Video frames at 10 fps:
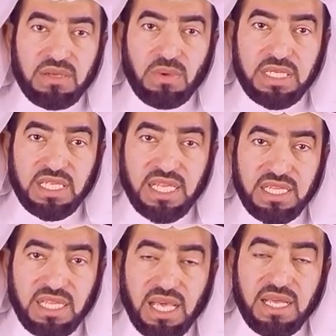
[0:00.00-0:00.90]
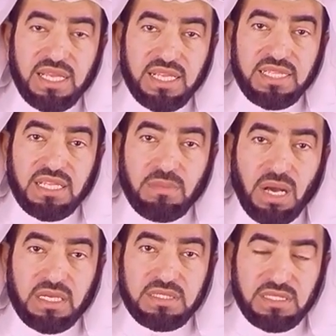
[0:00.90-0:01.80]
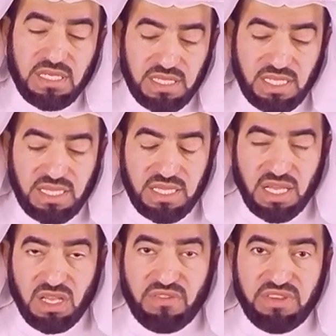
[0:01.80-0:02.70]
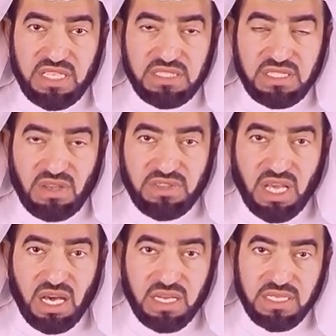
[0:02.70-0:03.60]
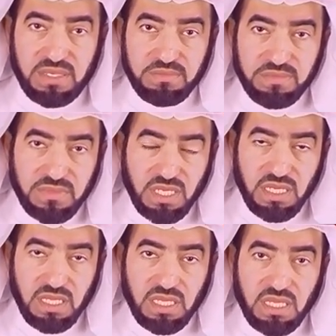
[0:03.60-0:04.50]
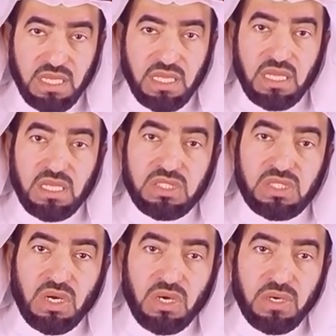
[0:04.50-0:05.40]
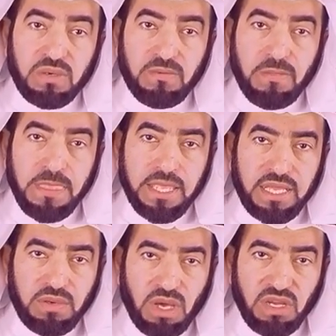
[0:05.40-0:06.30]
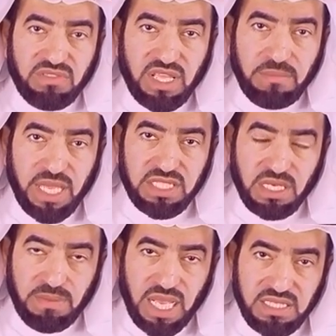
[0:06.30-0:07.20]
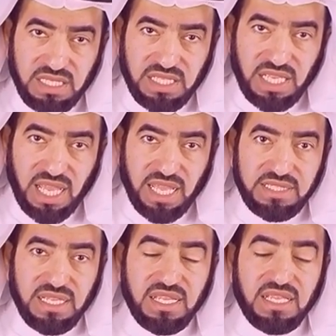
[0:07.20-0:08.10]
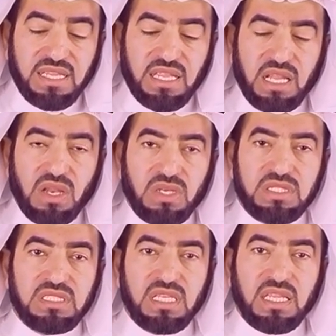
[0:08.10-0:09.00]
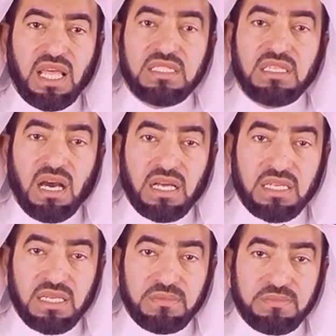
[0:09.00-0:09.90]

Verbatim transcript: was in the in the box in in the covenant of the ark. So in one of the major battles they had, they lost that ark,